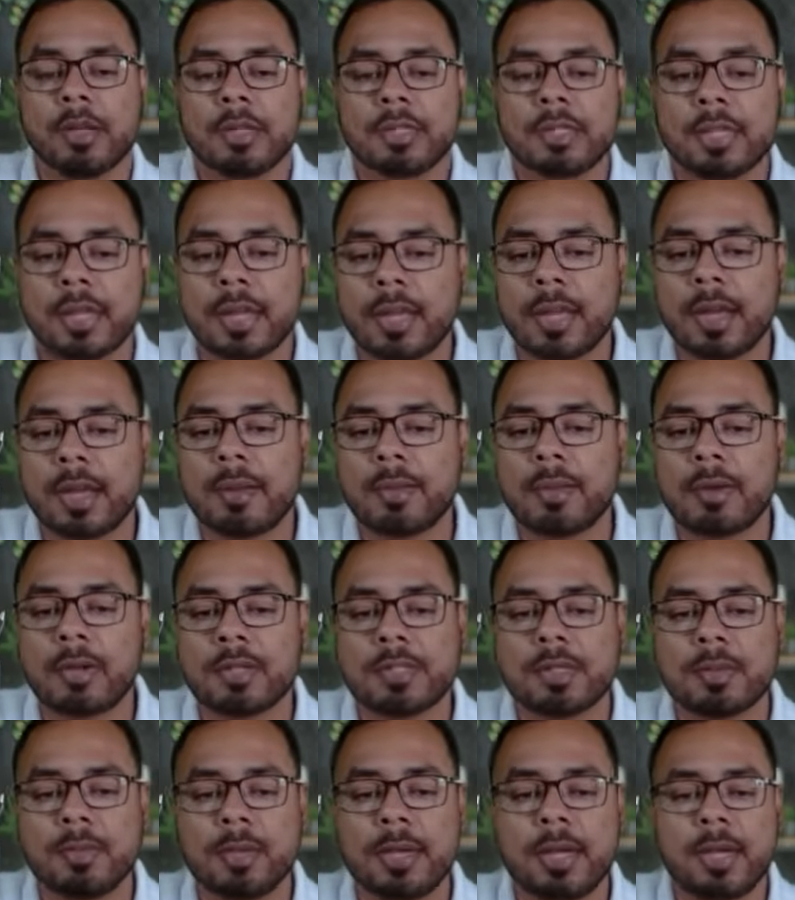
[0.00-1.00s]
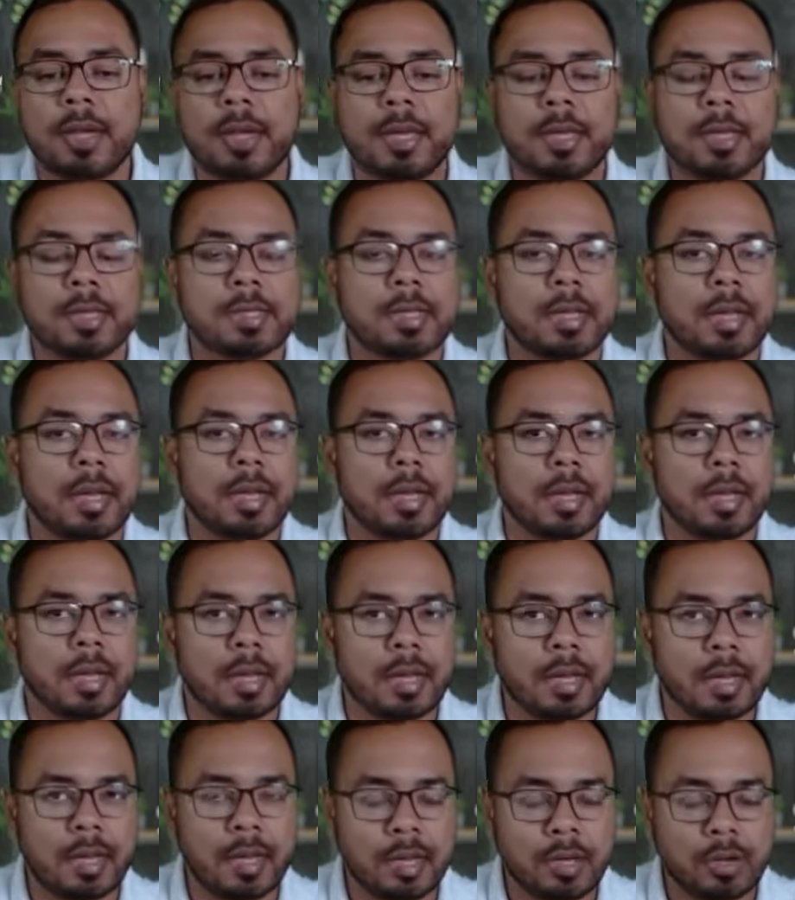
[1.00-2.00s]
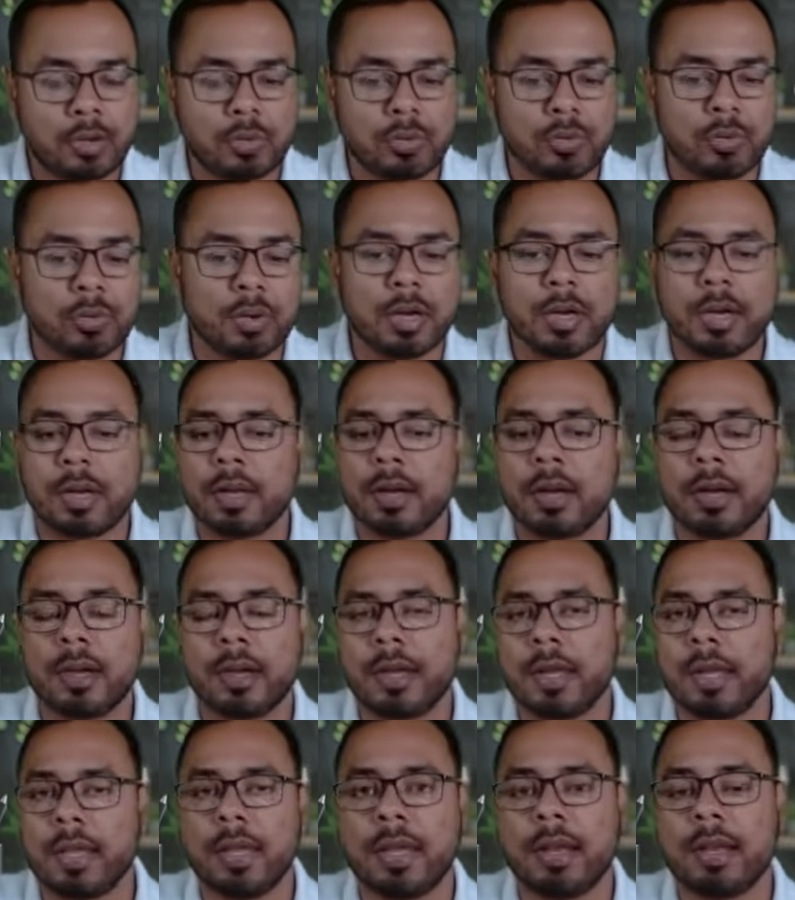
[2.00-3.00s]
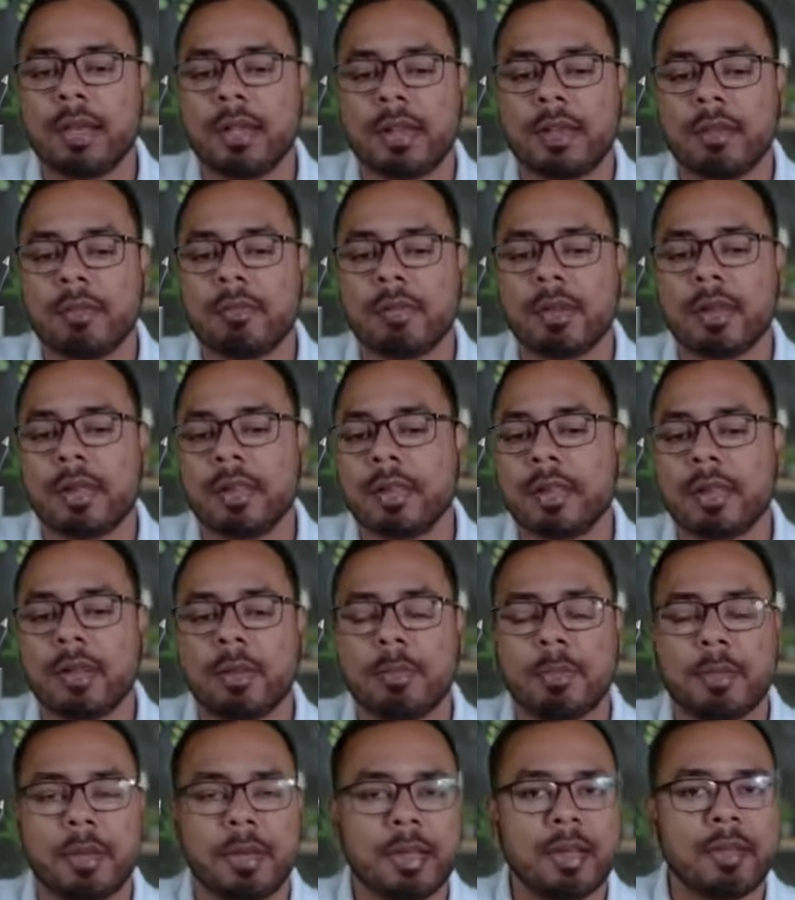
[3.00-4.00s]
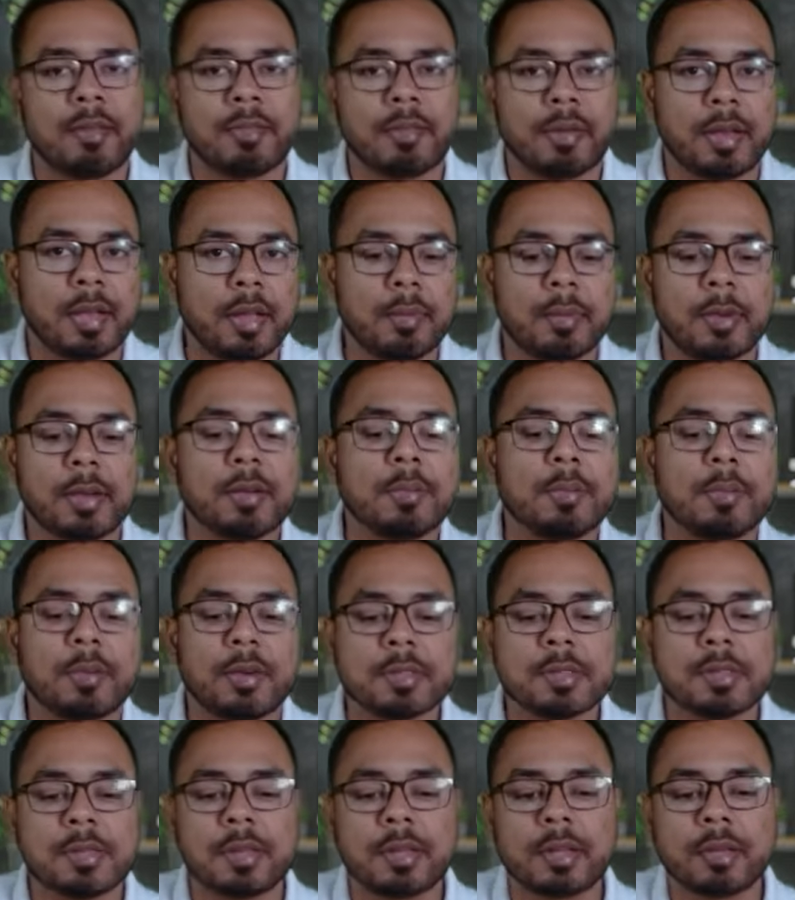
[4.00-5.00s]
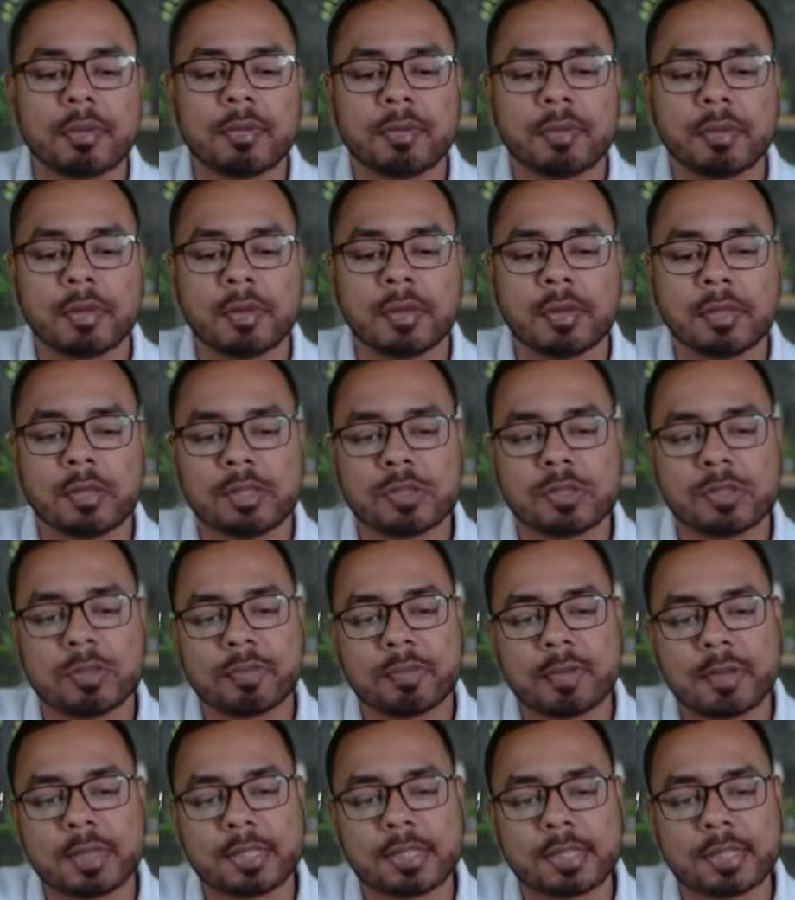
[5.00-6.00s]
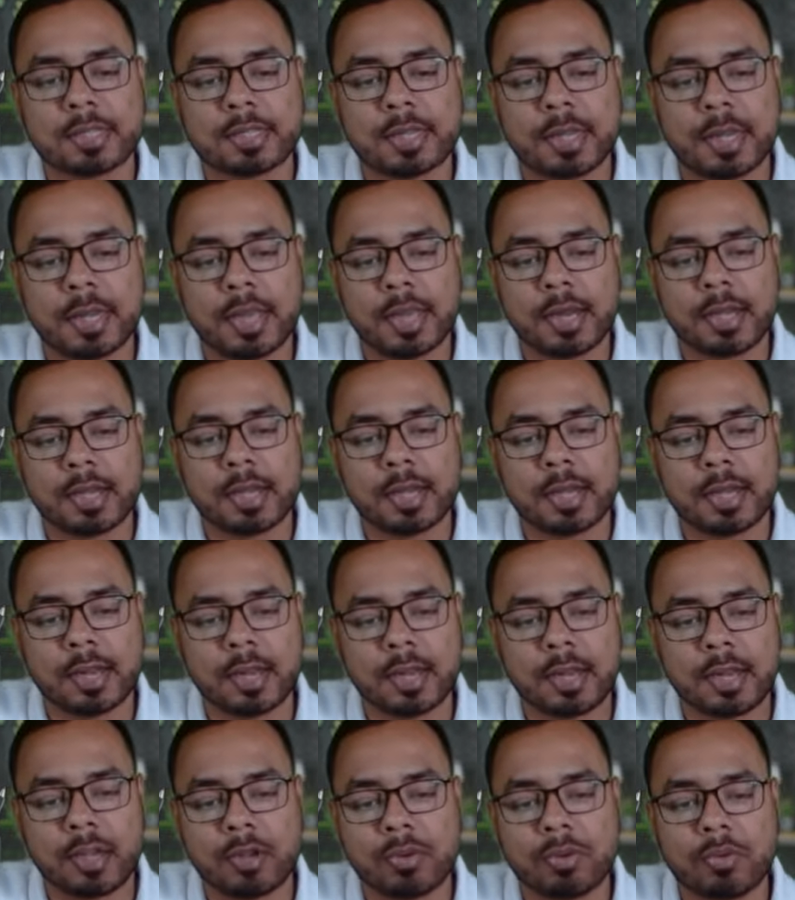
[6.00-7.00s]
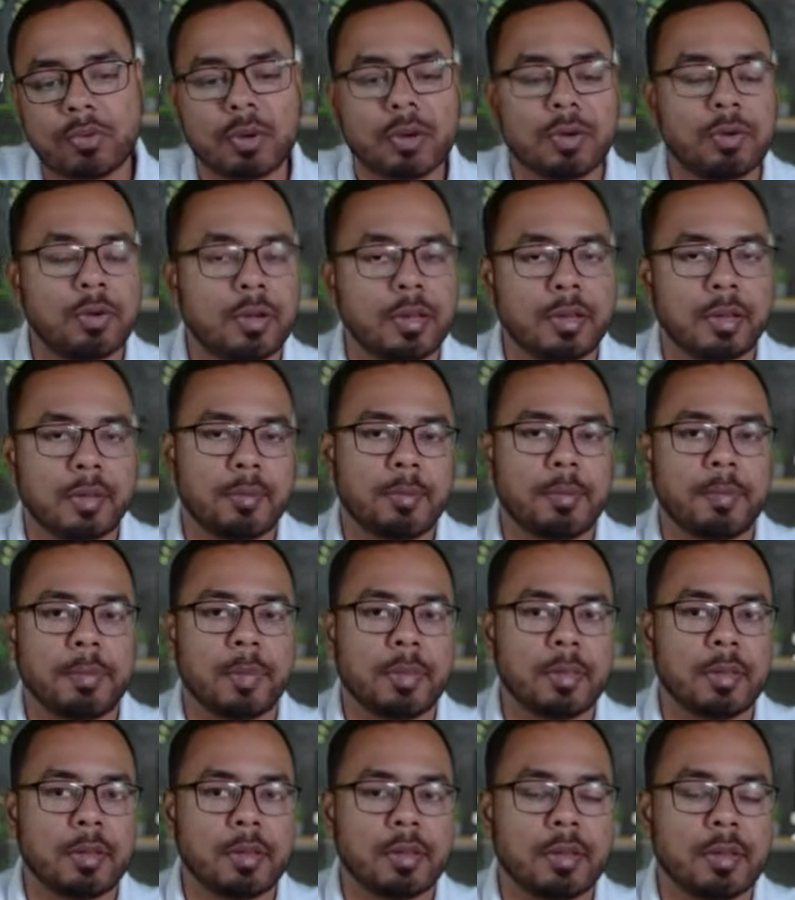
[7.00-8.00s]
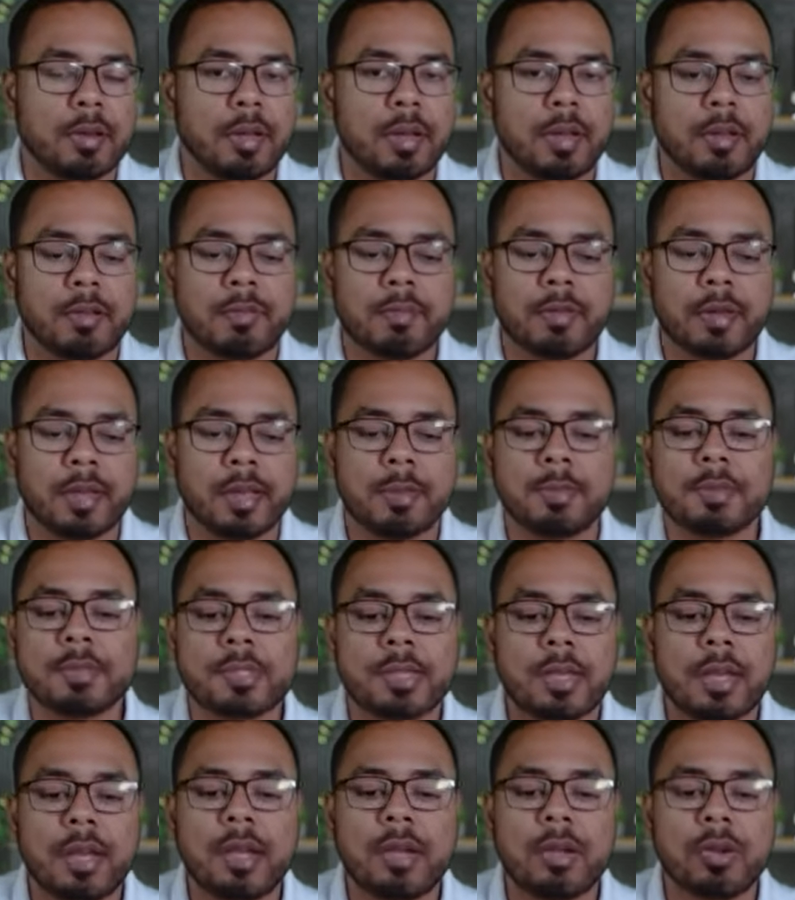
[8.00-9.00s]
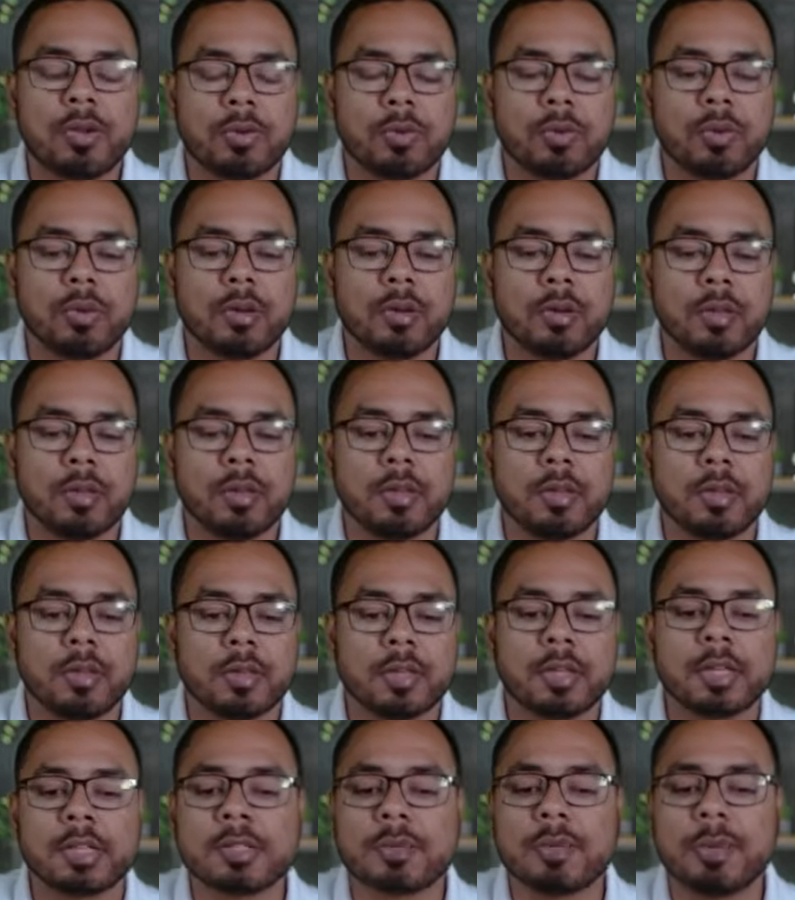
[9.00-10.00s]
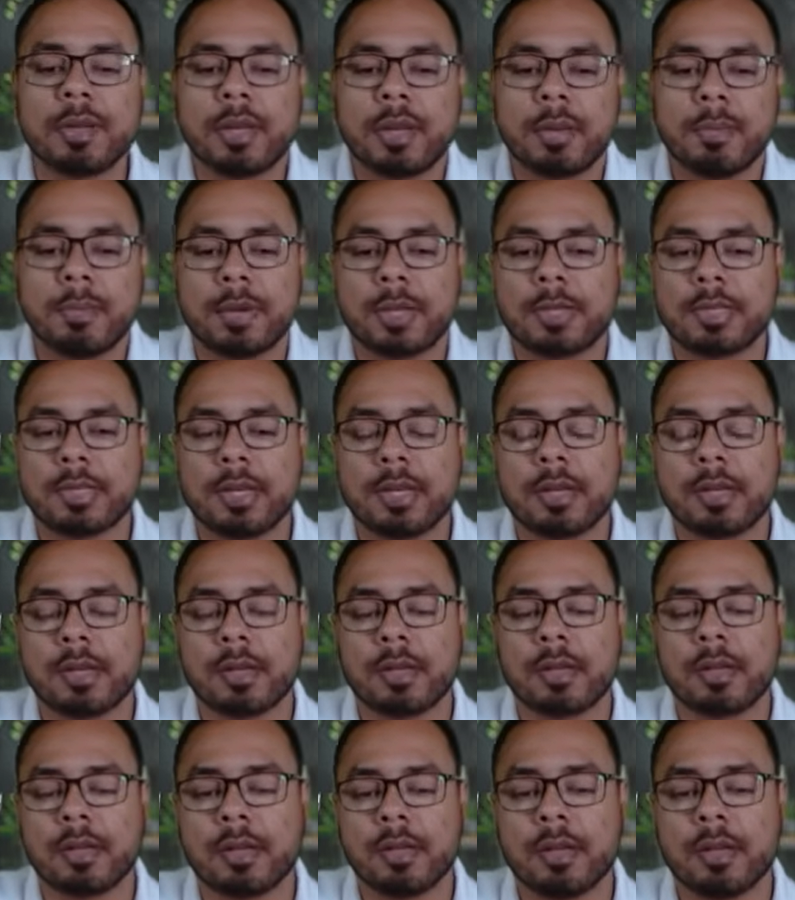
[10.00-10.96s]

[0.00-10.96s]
Second possibility is that any 2 are negative and the remaining 5 are positive. So first select any 2 outcome, right? 5C2, this will represent